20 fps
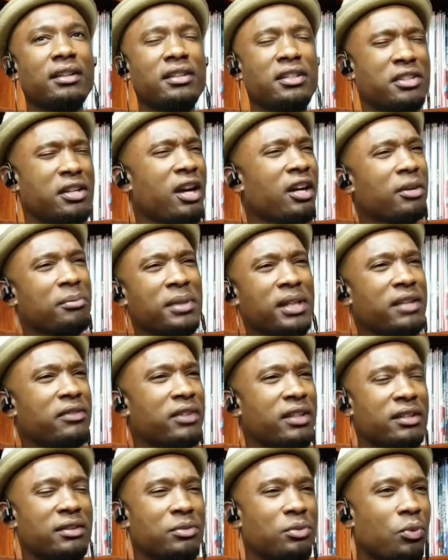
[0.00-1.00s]
the younger me
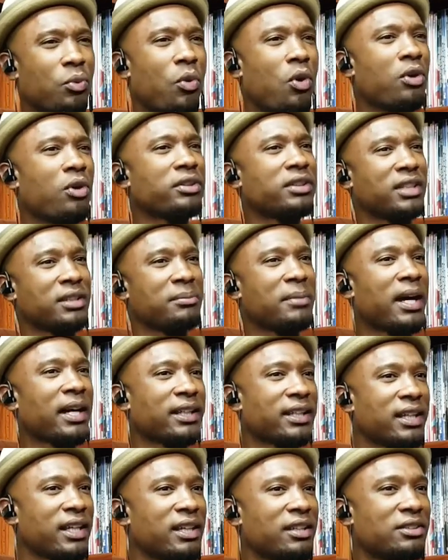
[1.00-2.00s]
even wanting
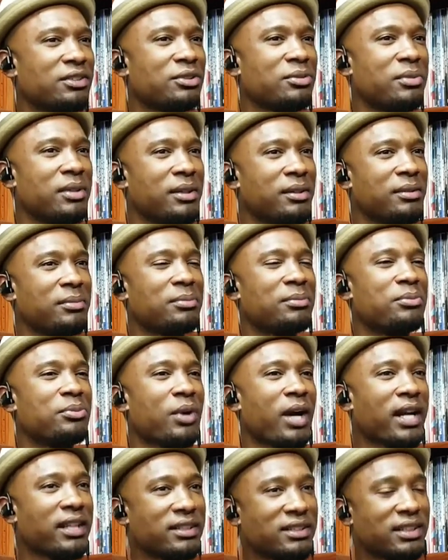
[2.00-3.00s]
my kids to be
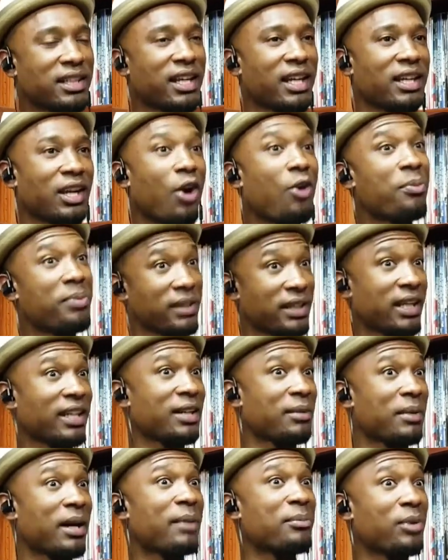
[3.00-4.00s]
bright skinned, hoping they
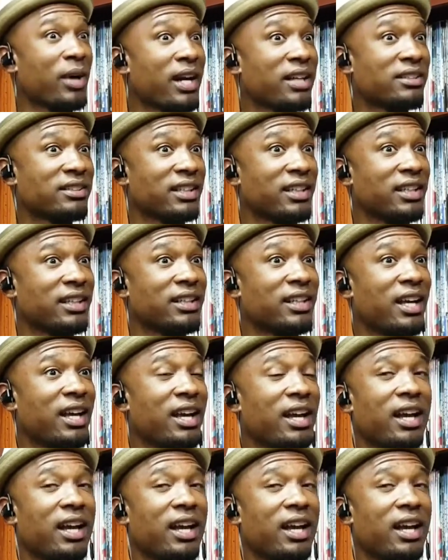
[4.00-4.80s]
come out bright skinned.